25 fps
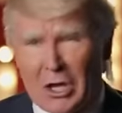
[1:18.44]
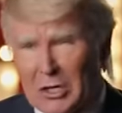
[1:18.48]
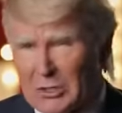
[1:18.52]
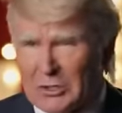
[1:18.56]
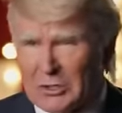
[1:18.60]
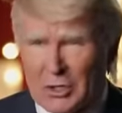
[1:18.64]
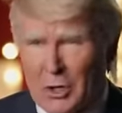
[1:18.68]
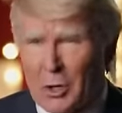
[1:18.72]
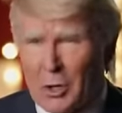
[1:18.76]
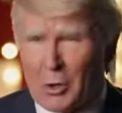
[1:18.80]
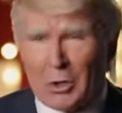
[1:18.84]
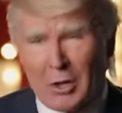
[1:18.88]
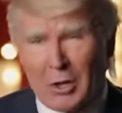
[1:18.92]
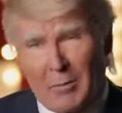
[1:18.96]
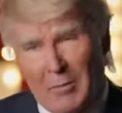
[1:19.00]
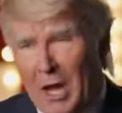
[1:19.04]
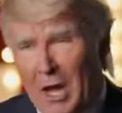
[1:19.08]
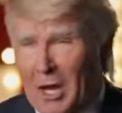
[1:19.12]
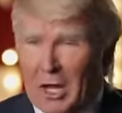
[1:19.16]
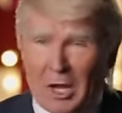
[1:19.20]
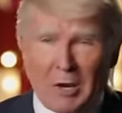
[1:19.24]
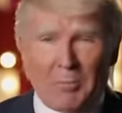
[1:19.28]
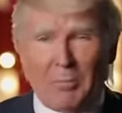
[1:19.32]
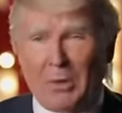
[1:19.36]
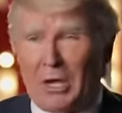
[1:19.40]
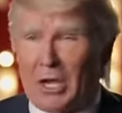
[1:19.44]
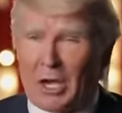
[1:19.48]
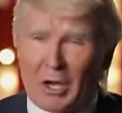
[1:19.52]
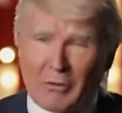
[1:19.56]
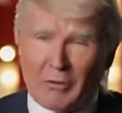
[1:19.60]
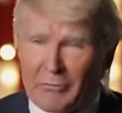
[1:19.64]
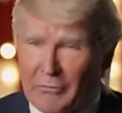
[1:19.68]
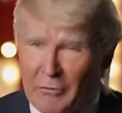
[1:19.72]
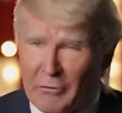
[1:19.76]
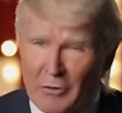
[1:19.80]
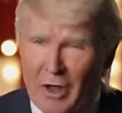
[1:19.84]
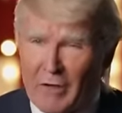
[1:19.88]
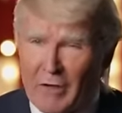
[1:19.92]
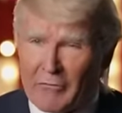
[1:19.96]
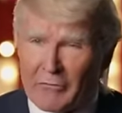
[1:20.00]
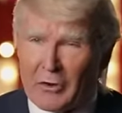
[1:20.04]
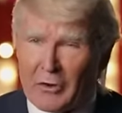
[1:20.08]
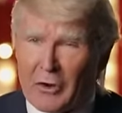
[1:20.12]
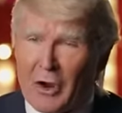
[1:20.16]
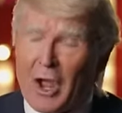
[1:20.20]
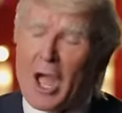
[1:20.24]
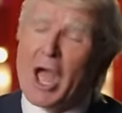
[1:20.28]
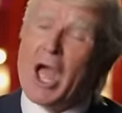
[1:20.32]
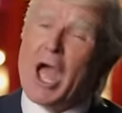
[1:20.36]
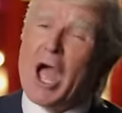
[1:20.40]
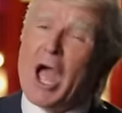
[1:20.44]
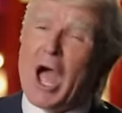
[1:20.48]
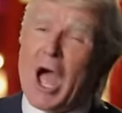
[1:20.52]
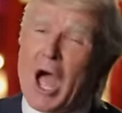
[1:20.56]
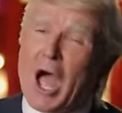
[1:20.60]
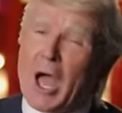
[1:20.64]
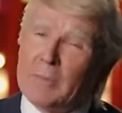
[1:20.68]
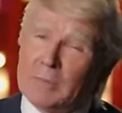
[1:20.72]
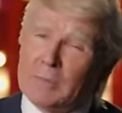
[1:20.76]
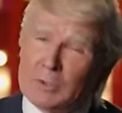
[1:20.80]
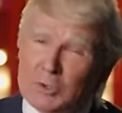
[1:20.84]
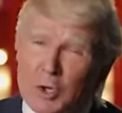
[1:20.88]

years old, I'm not going to be here forever. I'm